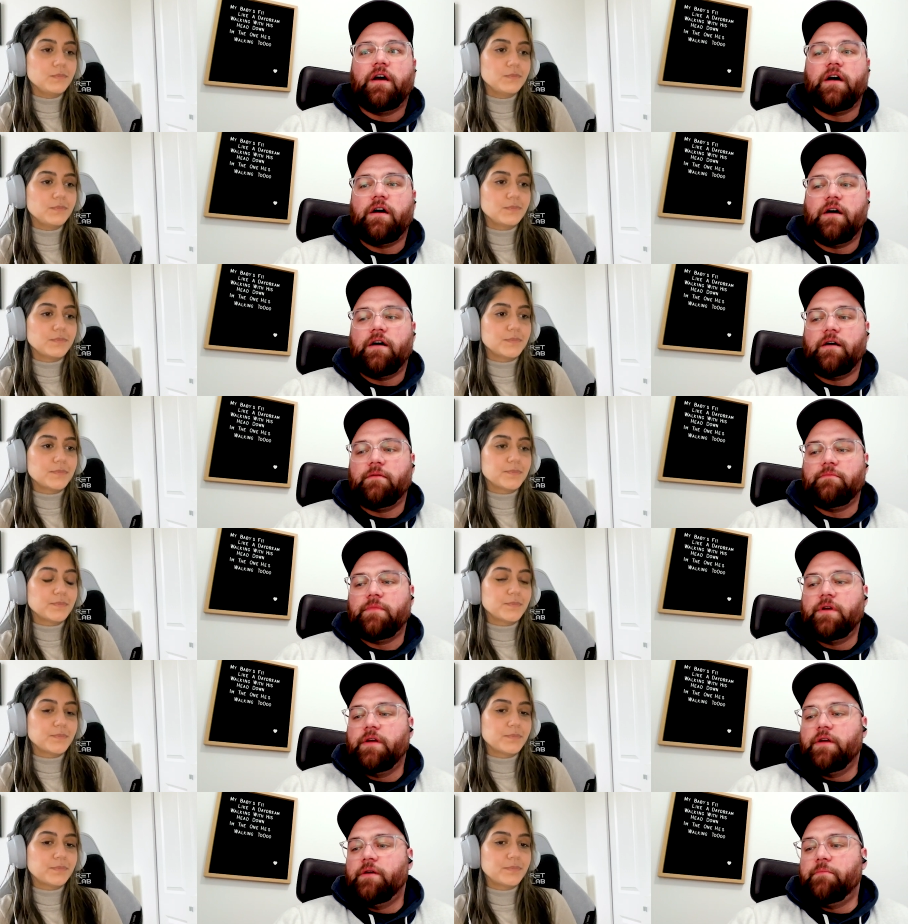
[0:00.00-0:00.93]

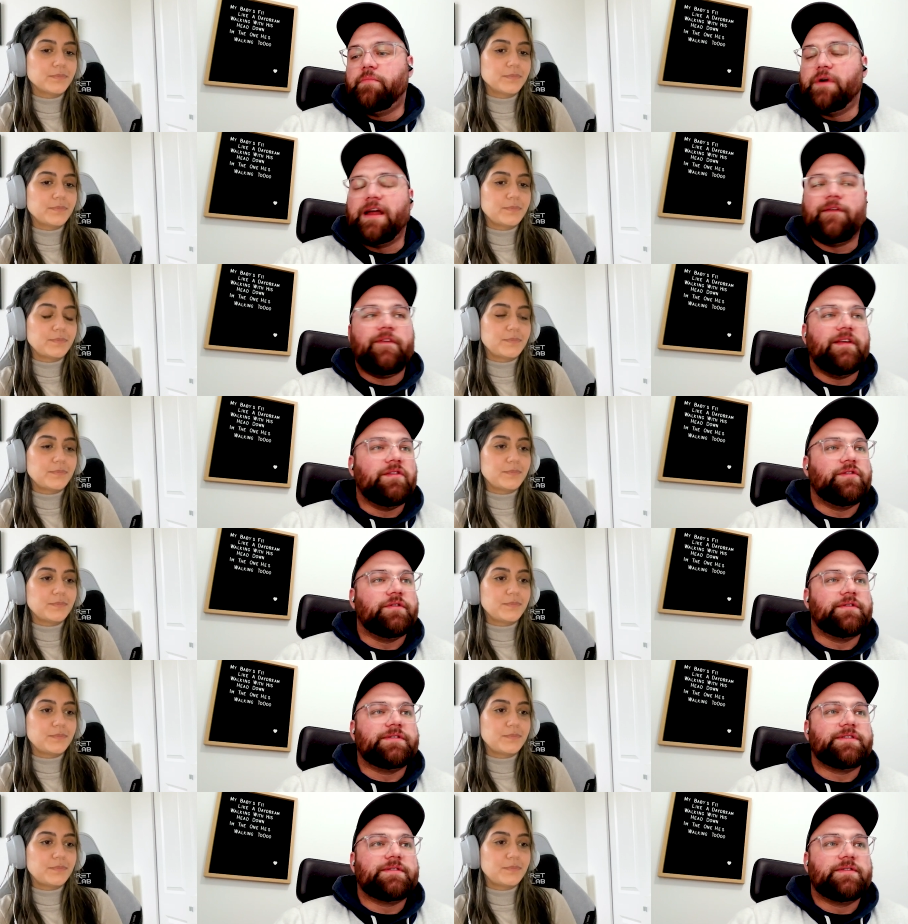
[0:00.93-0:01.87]
Speaker 1: Um, but I think
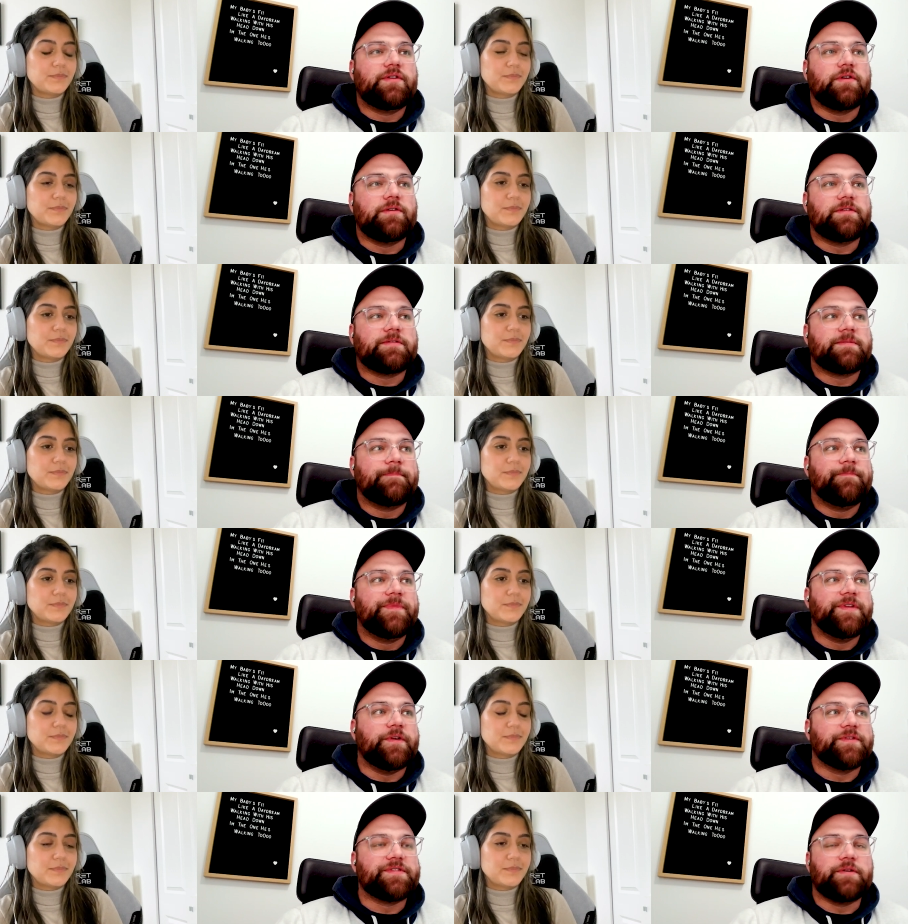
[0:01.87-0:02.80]
there's there's
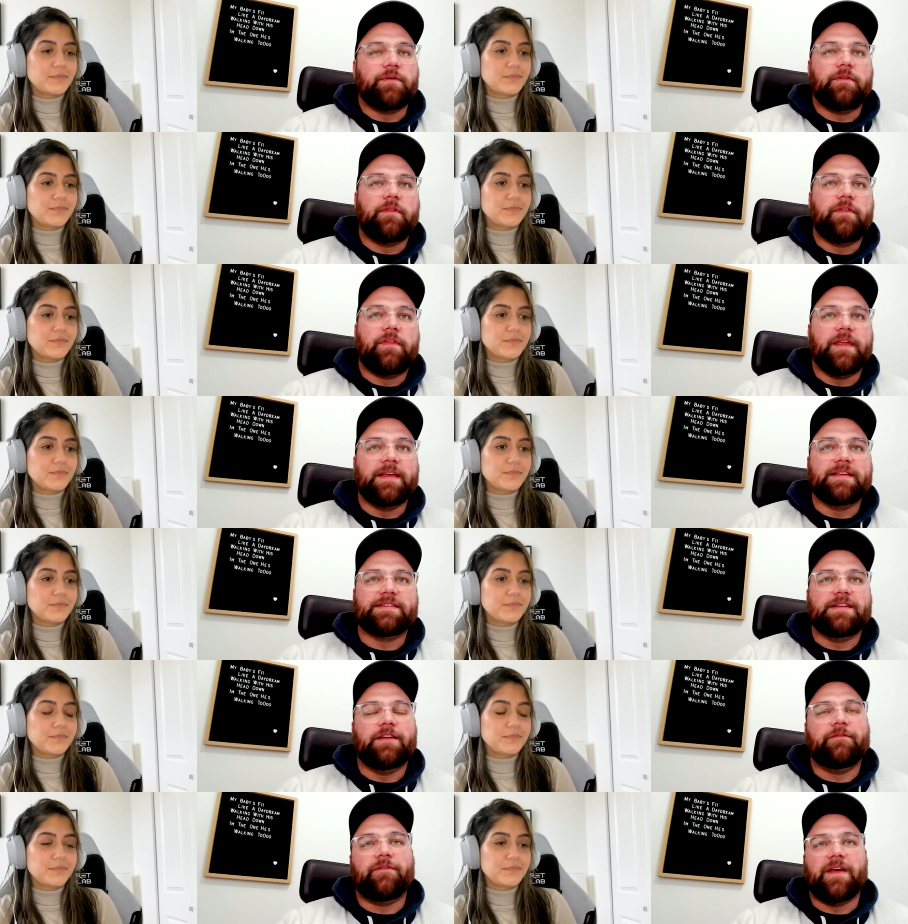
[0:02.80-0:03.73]
you know certain
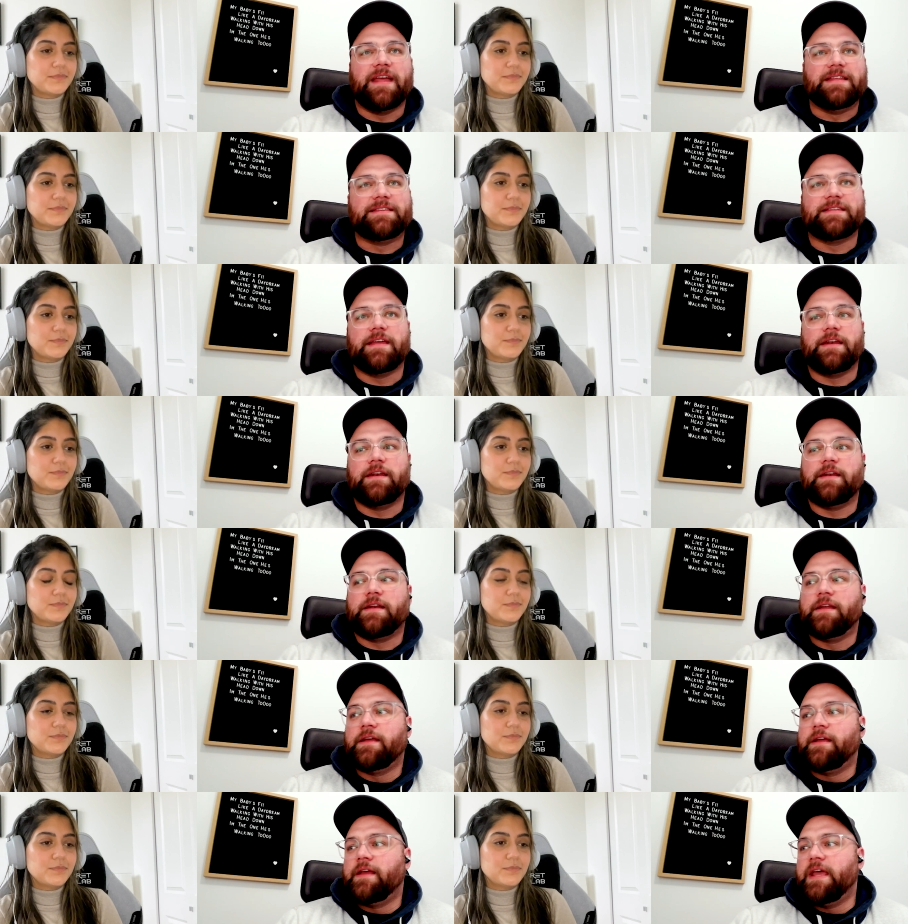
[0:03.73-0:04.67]
things and events
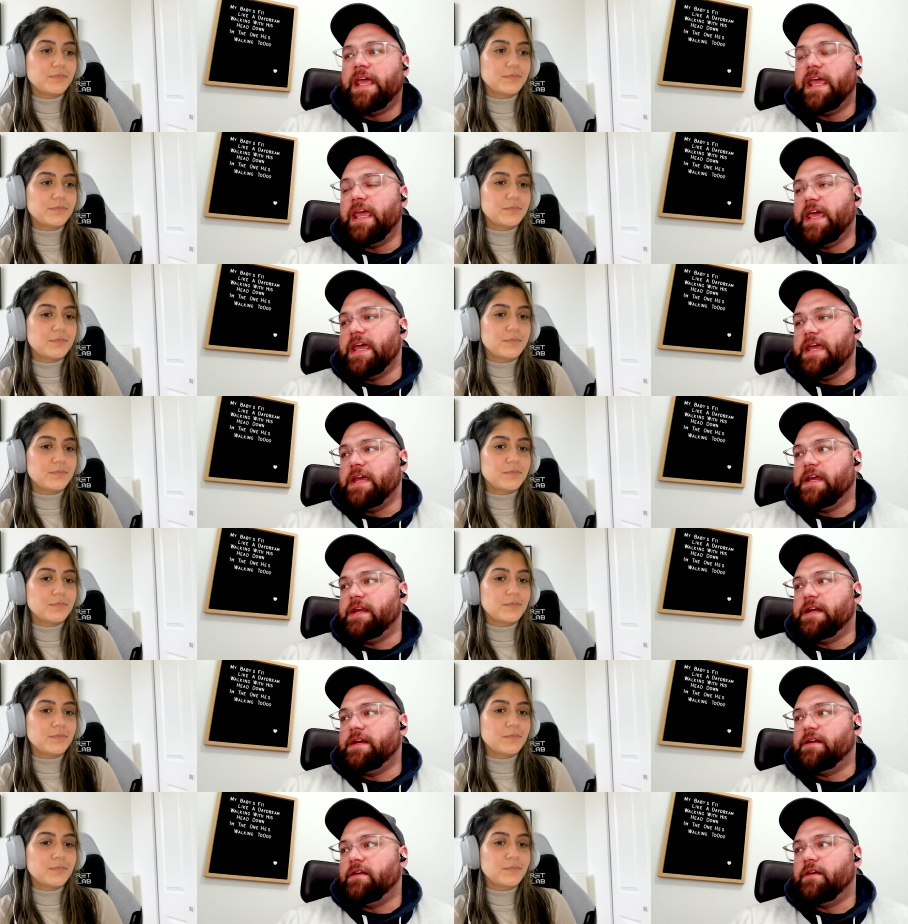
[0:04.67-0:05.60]
and
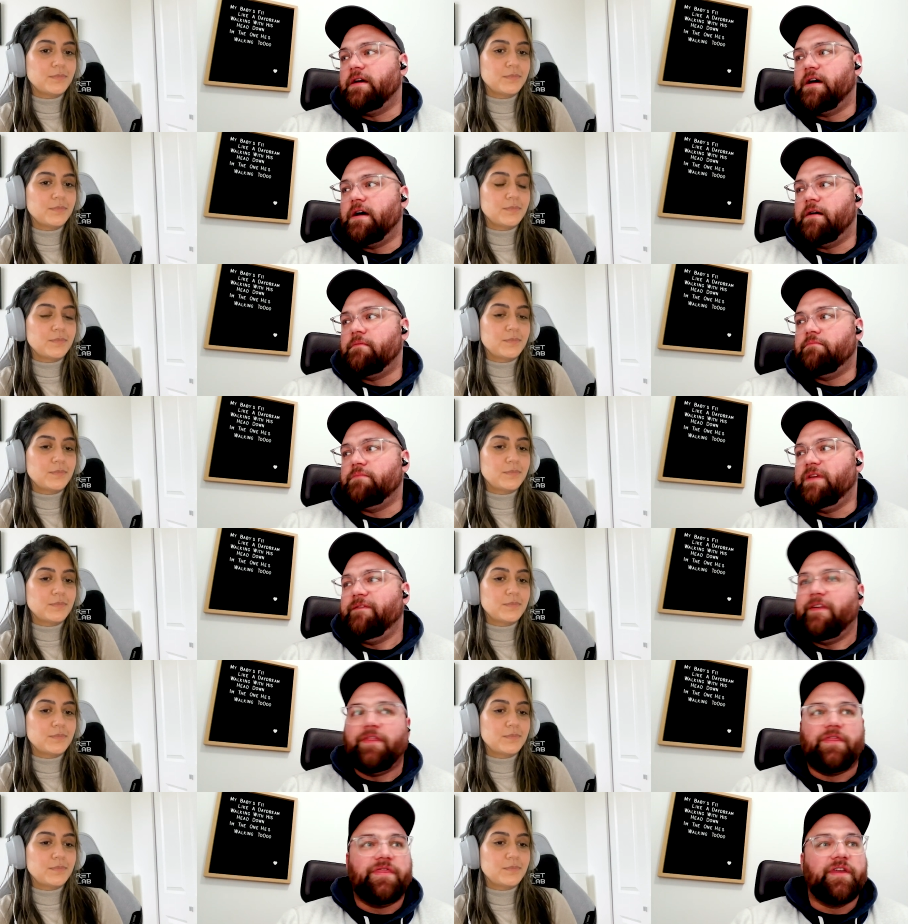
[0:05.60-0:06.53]
and um,
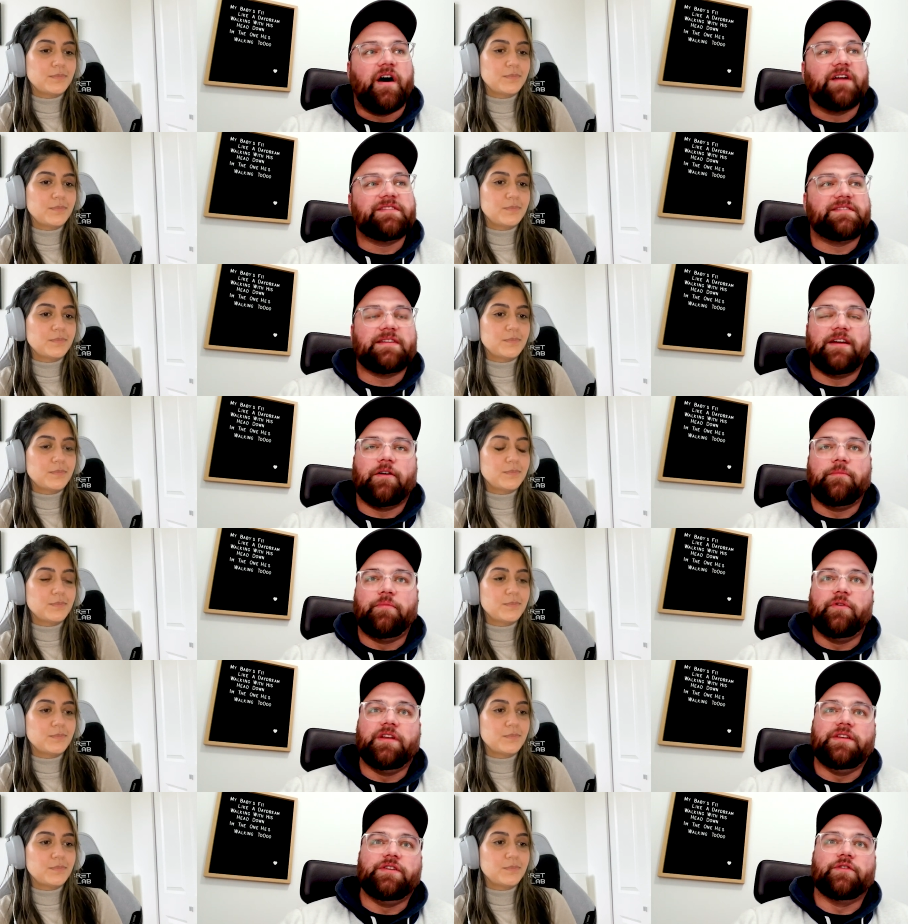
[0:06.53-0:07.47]
even thoughts that are
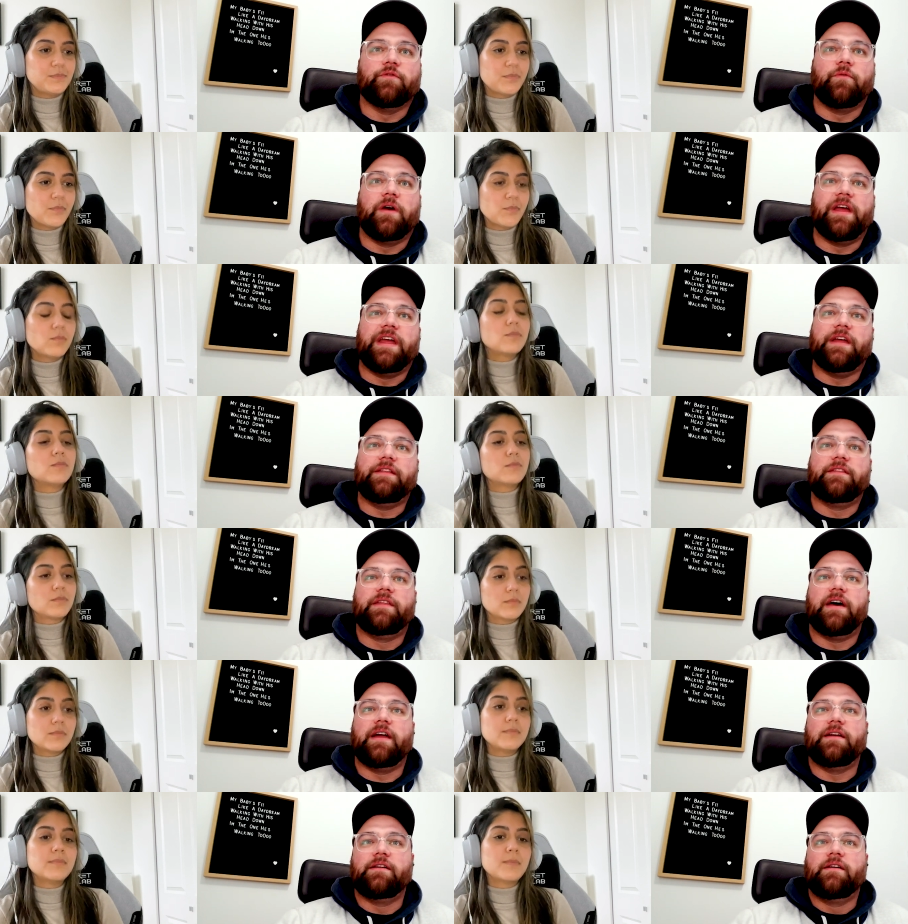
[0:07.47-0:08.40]
put in your way
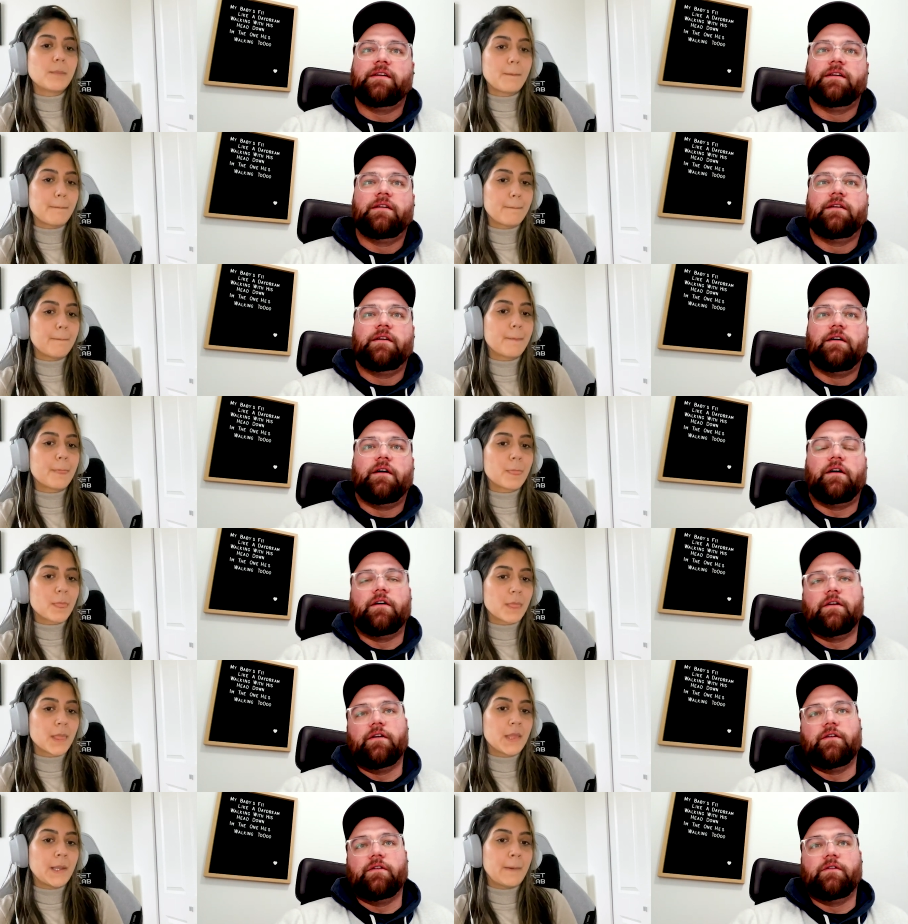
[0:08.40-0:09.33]
that
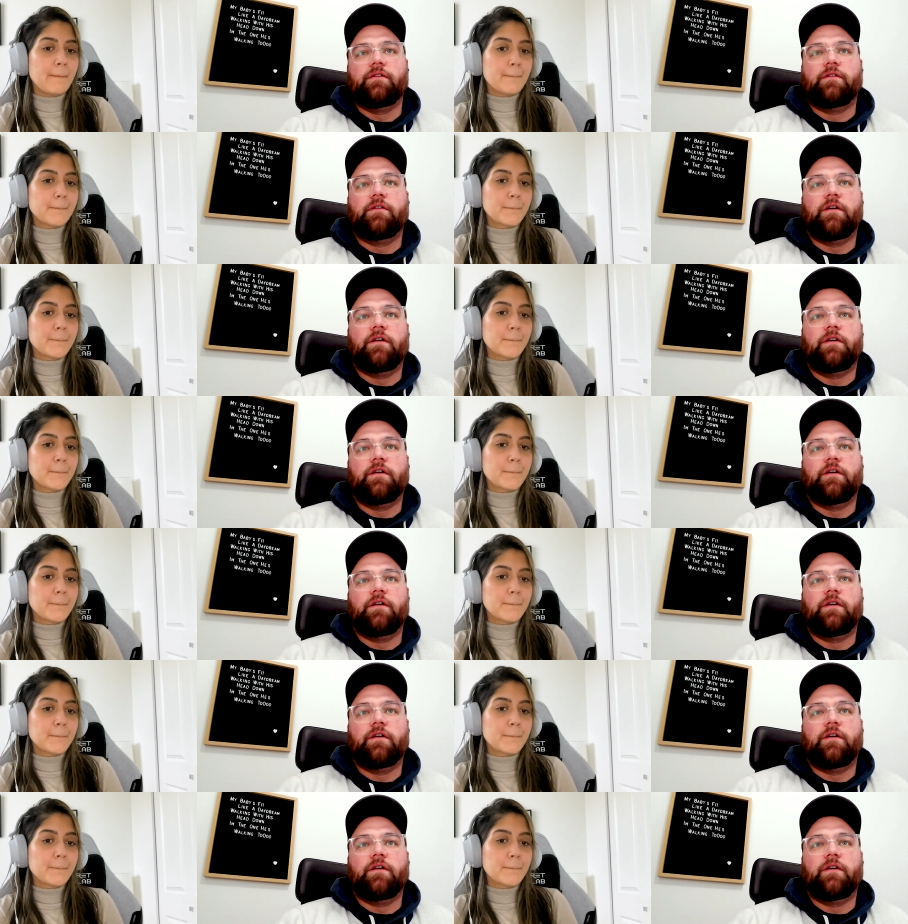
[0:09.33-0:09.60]
are